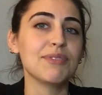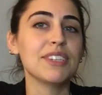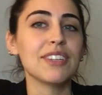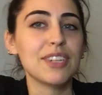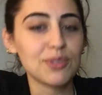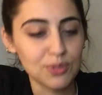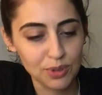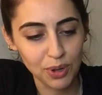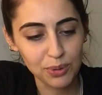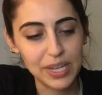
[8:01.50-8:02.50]
to feel like
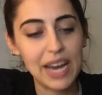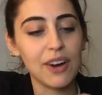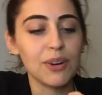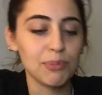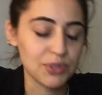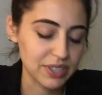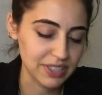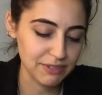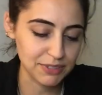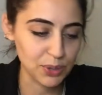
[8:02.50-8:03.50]
slow down i'm
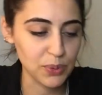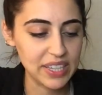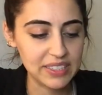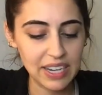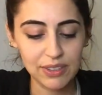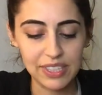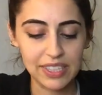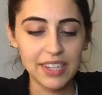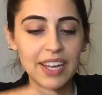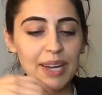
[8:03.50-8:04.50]
starting to feel way down
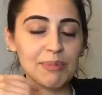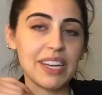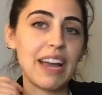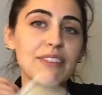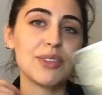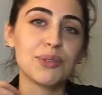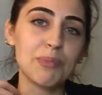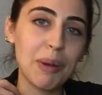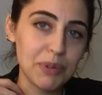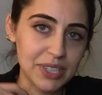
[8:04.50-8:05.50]
here i'm like having those
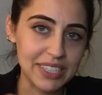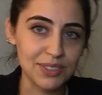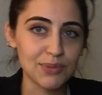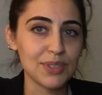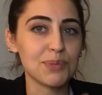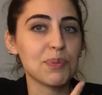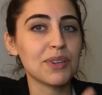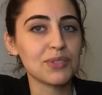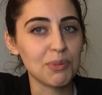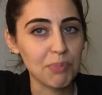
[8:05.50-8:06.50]
memories of this
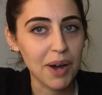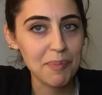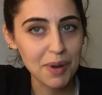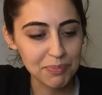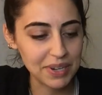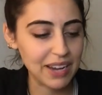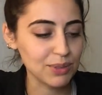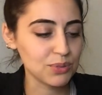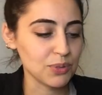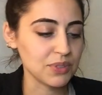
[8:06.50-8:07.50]
person pop up
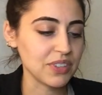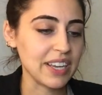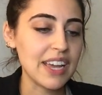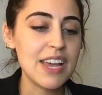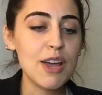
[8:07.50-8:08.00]
now so it's like